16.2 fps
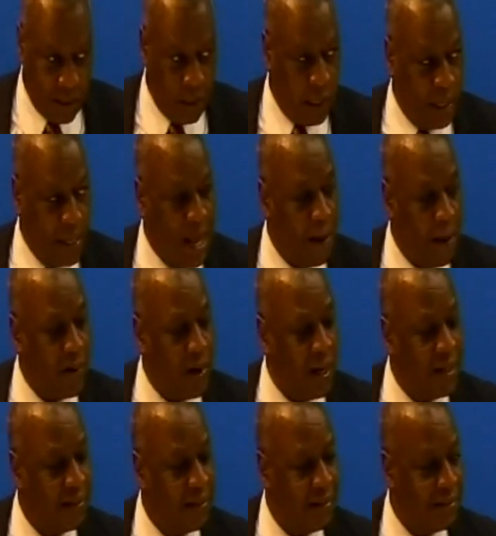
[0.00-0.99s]
And how
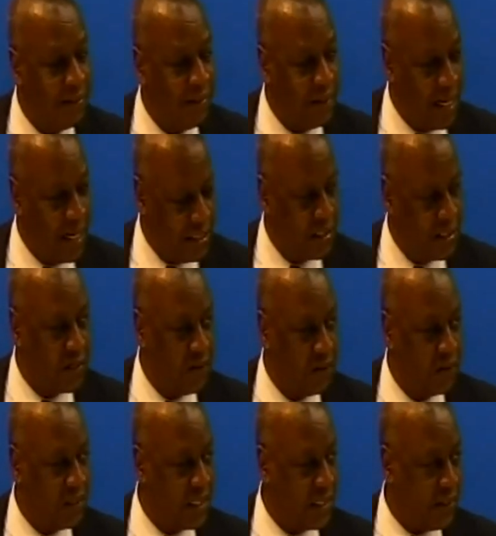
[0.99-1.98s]
can national
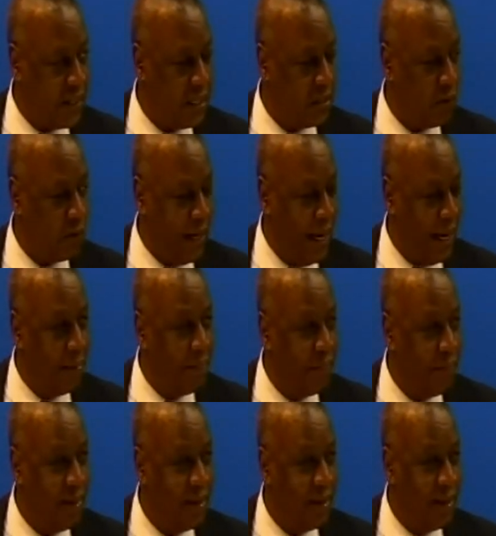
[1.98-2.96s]
security strategy could
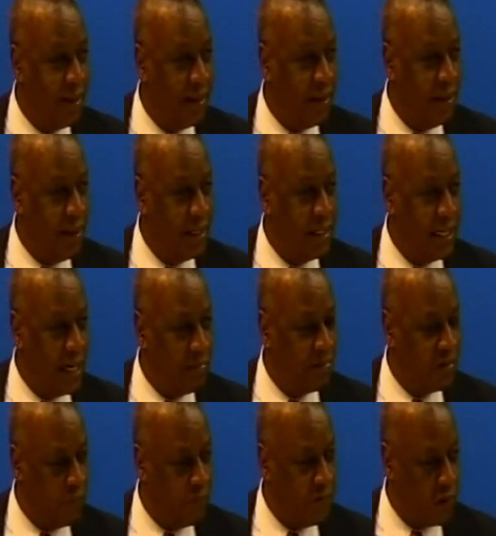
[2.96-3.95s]
help in terms
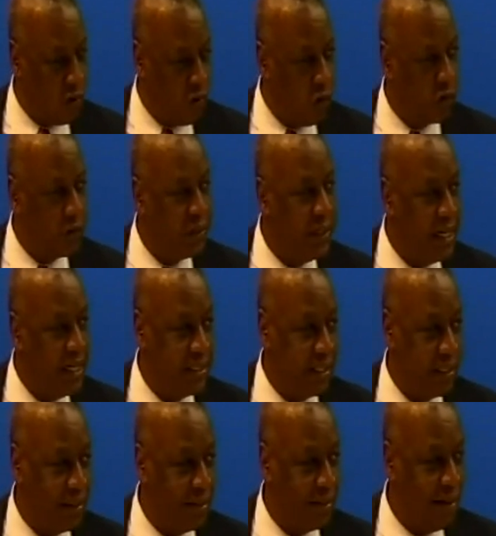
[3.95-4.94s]
of the
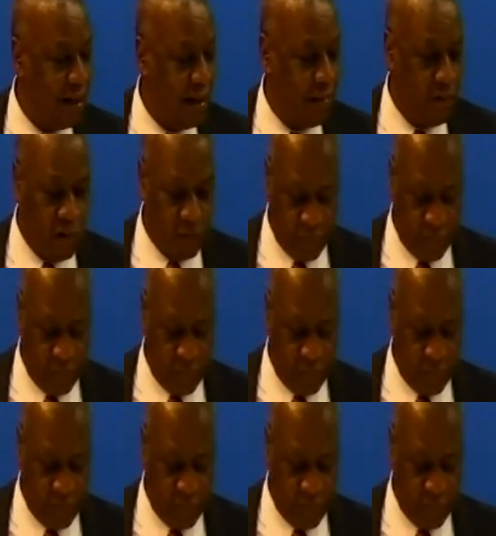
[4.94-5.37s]
coordination among the